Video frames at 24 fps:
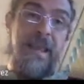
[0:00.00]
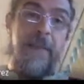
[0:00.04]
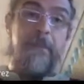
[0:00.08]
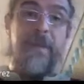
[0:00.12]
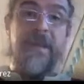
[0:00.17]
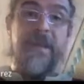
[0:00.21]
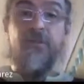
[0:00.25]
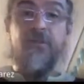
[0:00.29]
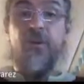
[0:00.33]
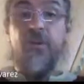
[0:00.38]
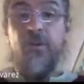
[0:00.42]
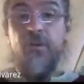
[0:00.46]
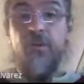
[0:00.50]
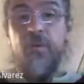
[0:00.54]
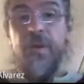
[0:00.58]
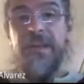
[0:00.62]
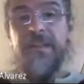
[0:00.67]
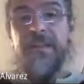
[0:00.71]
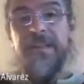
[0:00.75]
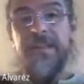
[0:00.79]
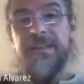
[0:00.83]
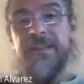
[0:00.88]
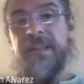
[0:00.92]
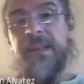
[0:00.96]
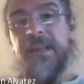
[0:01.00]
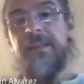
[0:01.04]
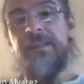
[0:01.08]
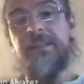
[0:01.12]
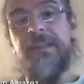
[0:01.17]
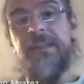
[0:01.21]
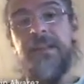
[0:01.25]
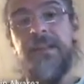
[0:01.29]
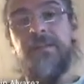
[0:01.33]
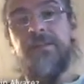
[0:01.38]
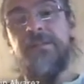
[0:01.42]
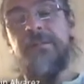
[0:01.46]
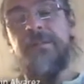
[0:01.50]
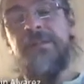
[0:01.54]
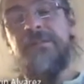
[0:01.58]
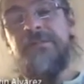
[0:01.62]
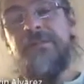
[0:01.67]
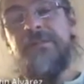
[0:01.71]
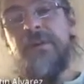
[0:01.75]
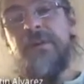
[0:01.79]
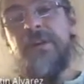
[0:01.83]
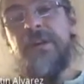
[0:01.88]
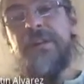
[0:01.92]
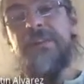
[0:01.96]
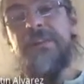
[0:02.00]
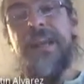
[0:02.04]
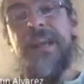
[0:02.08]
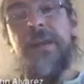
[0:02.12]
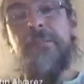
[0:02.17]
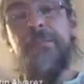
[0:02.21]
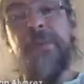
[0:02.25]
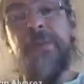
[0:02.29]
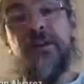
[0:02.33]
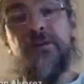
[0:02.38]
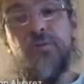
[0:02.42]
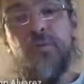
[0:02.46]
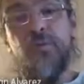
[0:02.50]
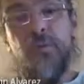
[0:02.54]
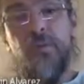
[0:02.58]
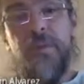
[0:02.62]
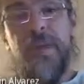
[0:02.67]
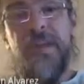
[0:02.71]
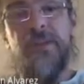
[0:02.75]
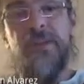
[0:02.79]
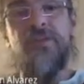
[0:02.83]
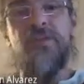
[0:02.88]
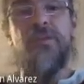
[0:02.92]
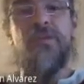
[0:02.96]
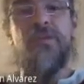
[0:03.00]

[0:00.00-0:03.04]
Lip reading: But always, as I tell you before, there are perturbation